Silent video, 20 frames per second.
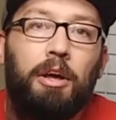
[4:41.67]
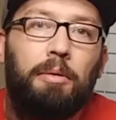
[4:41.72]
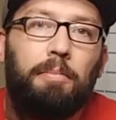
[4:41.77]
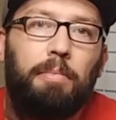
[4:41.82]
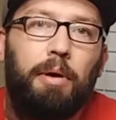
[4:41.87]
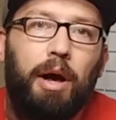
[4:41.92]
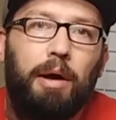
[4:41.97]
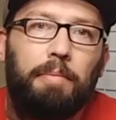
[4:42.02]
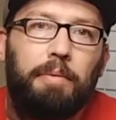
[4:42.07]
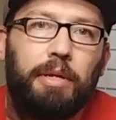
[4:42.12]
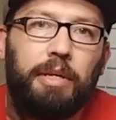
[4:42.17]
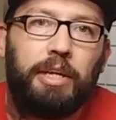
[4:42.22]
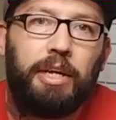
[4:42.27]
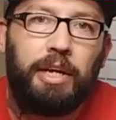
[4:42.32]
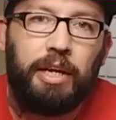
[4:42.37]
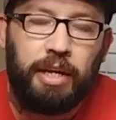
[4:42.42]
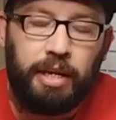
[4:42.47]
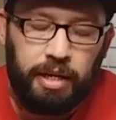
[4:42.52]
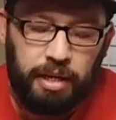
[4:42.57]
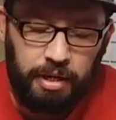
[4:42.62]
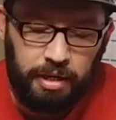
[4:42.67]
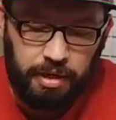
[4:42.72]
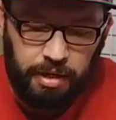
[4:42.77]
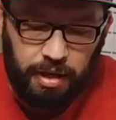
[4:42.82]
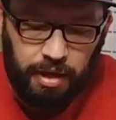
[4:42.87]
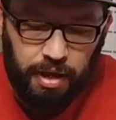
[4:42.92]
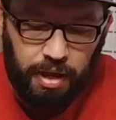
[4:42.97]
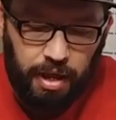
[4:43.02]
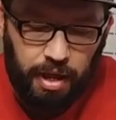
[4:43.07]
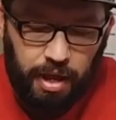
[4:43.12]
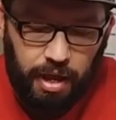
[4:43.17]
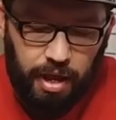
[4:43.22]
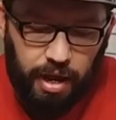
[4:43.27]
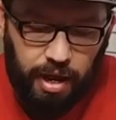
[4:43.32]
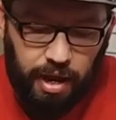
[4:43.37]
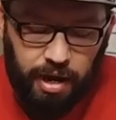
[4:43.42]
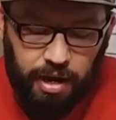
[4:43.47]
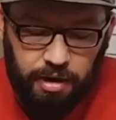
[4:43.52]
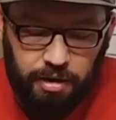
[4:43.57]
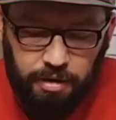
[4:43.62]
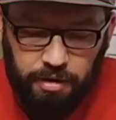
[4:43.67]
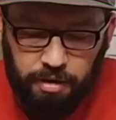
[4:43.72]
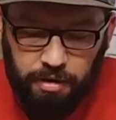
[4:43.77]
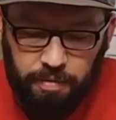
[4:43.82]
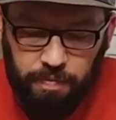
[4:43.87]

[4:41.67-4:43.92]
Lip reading: pop it again. And,